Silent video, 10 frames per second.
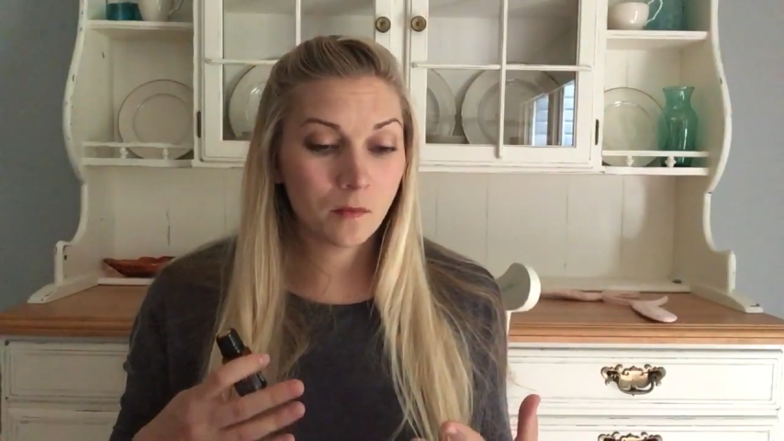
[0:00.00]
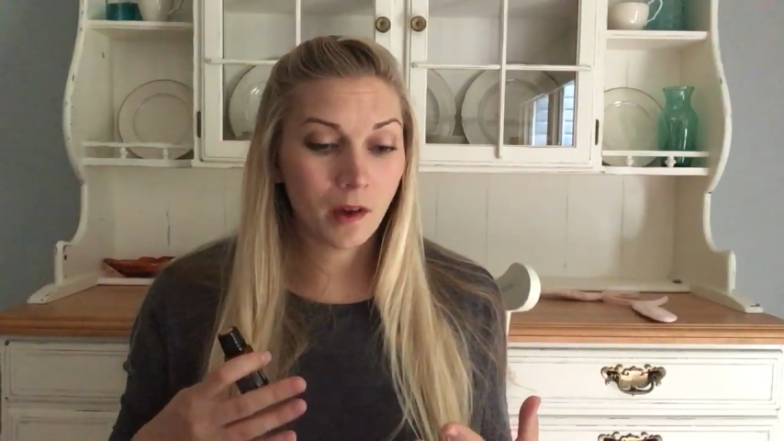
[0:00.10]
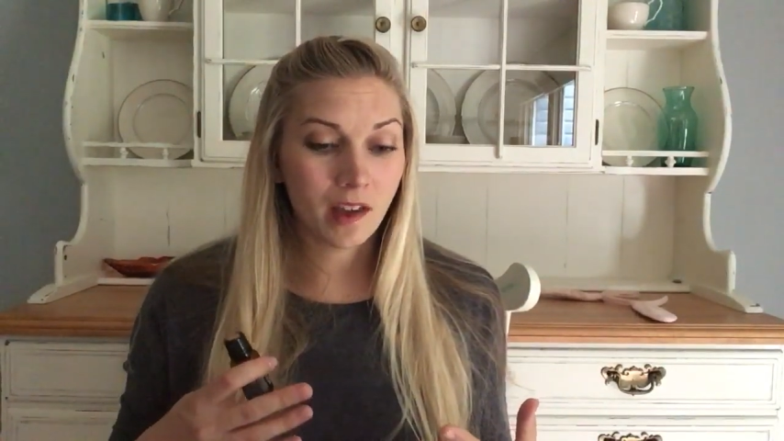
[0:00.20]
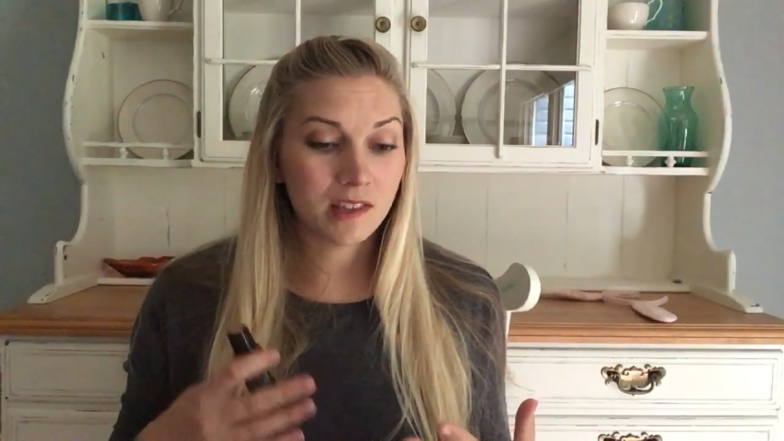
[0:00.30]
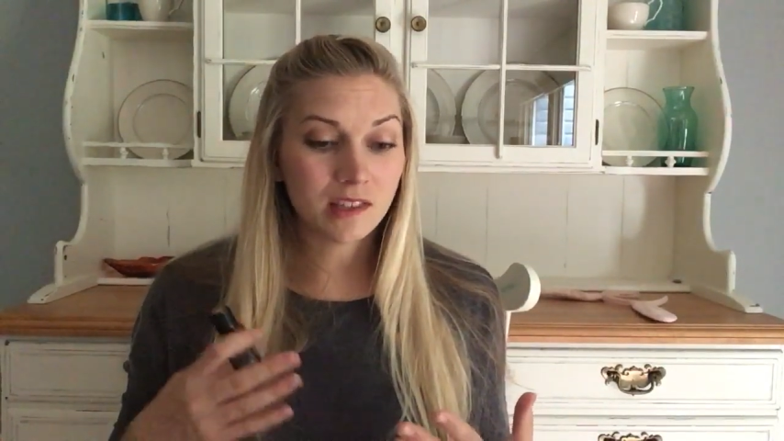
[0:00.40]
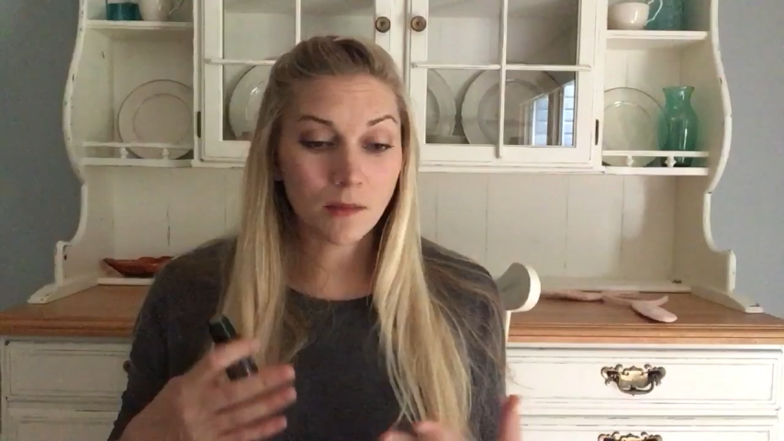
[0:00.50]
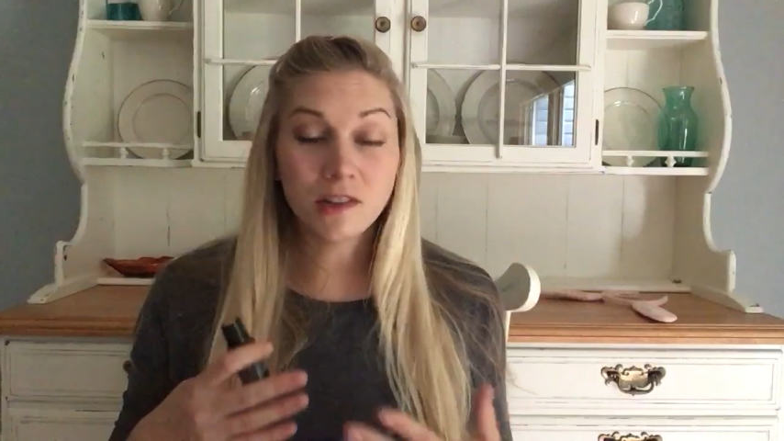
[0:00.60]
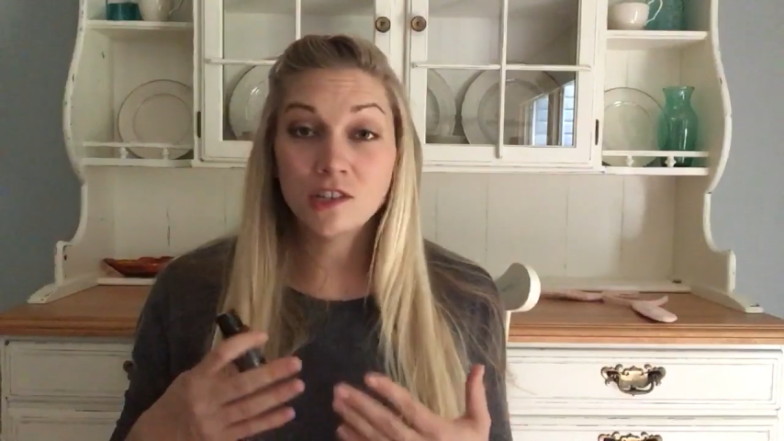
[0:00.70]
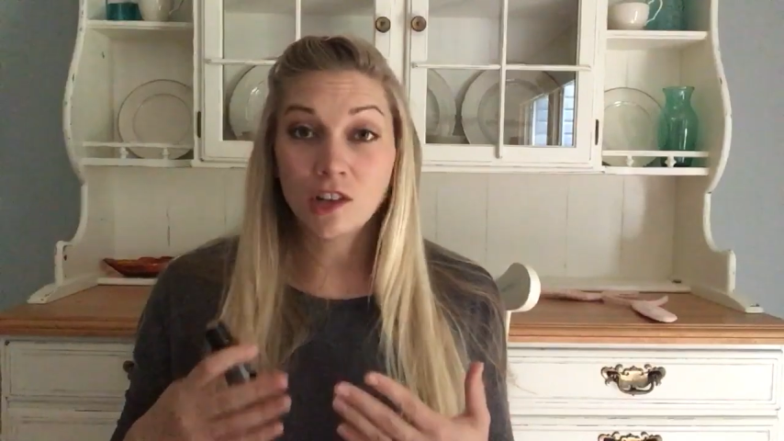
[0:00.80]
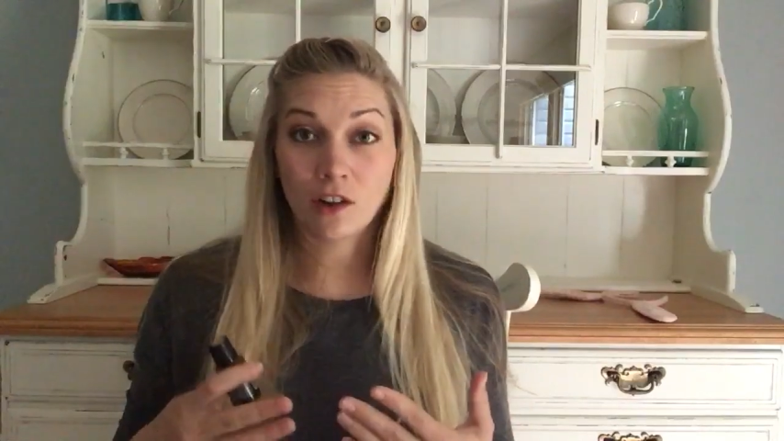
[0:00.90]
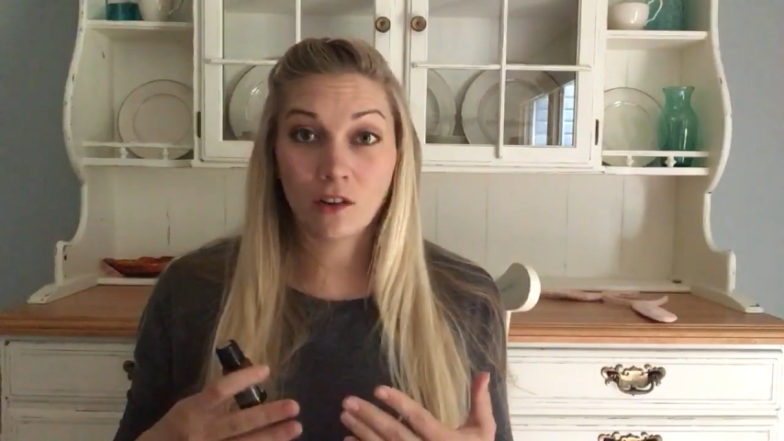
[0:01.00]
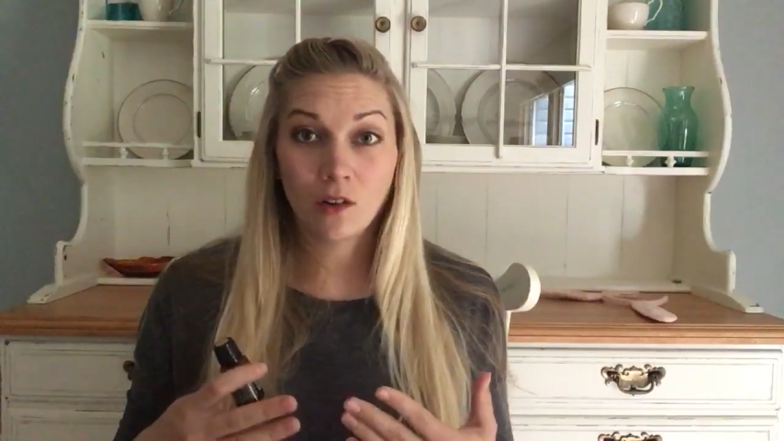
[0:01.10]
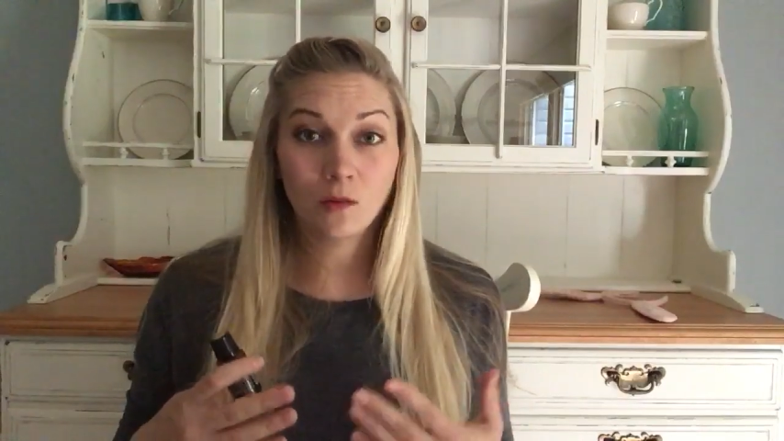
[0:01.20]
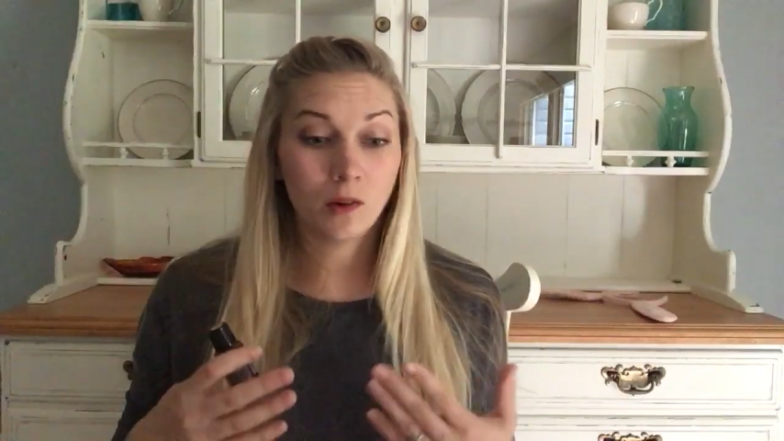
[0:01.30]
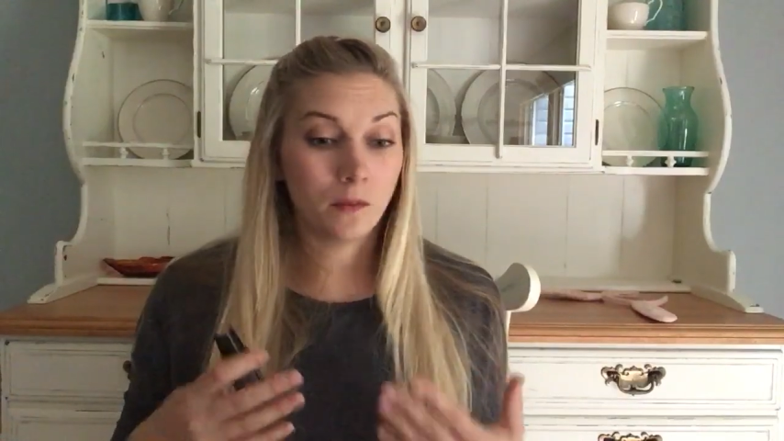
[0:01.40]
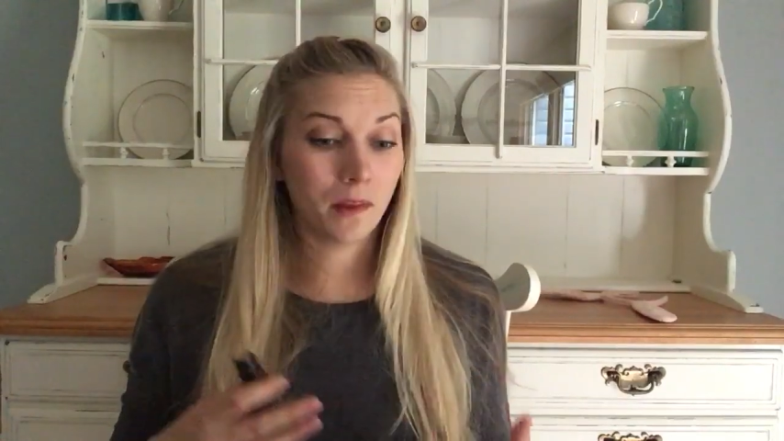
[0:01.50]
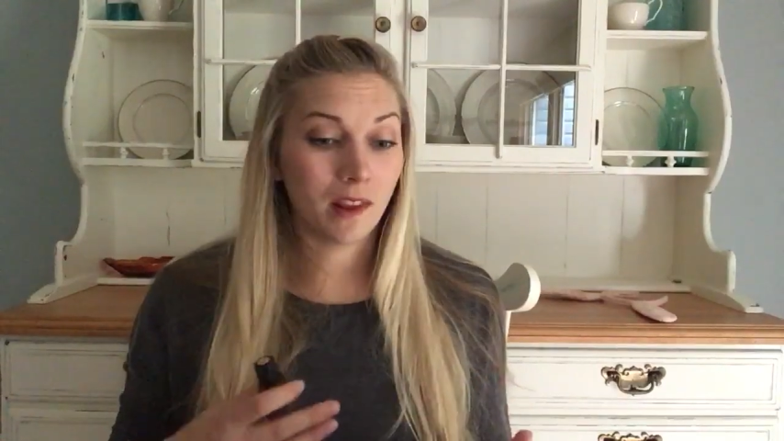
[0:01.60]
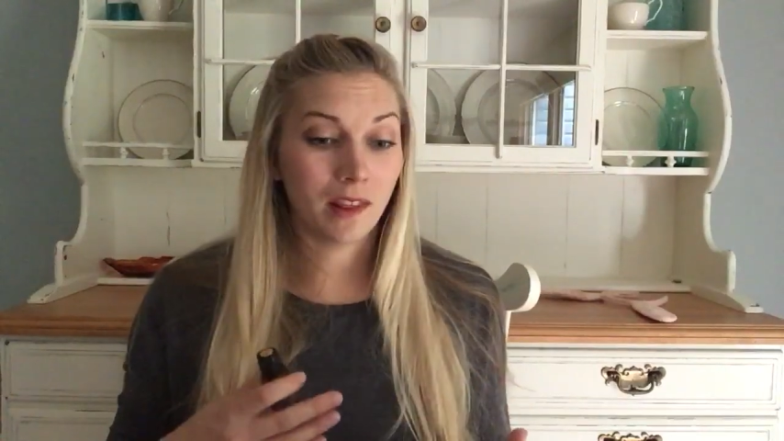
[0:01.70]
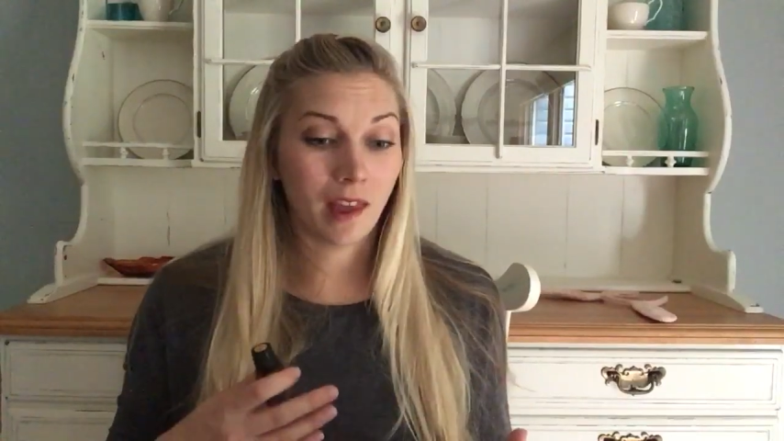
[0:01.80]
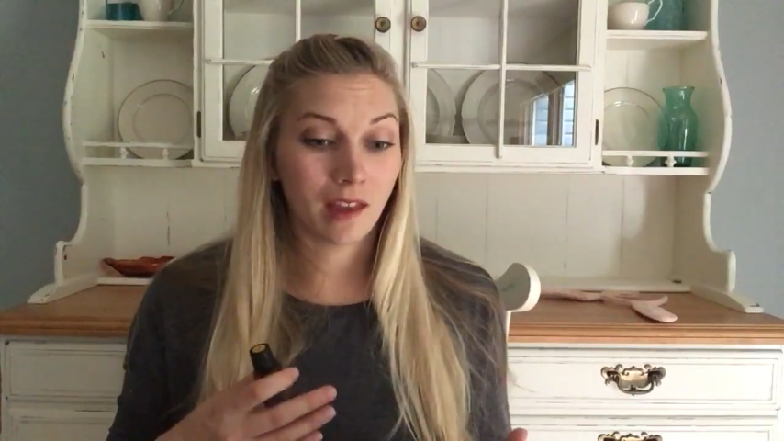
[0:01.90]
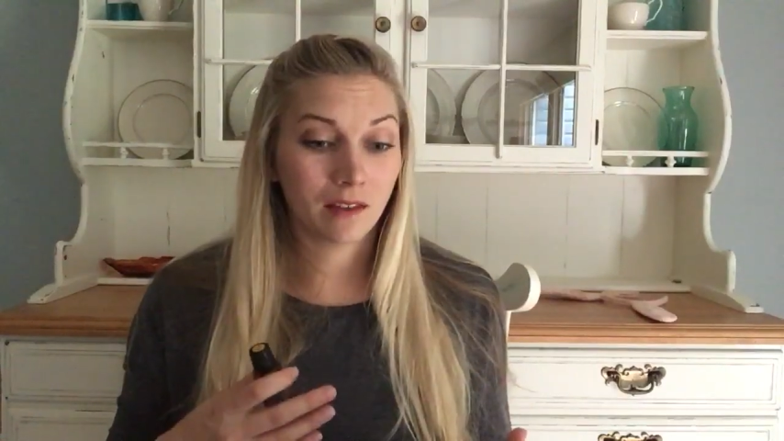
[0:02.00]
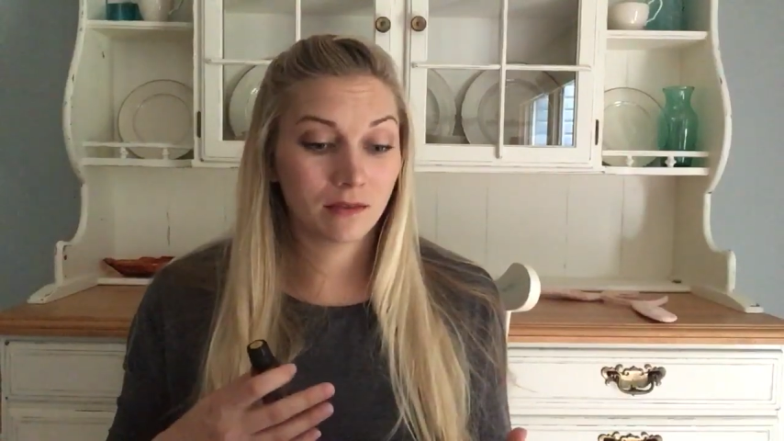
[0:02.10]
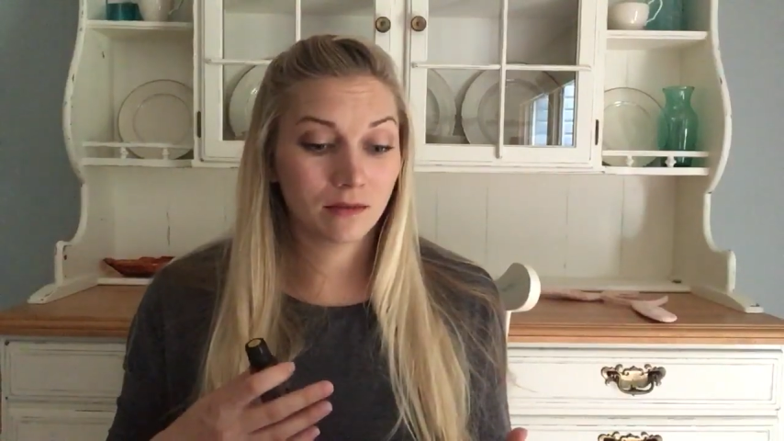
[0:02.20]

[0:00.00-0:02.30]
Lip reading: But some in general would be like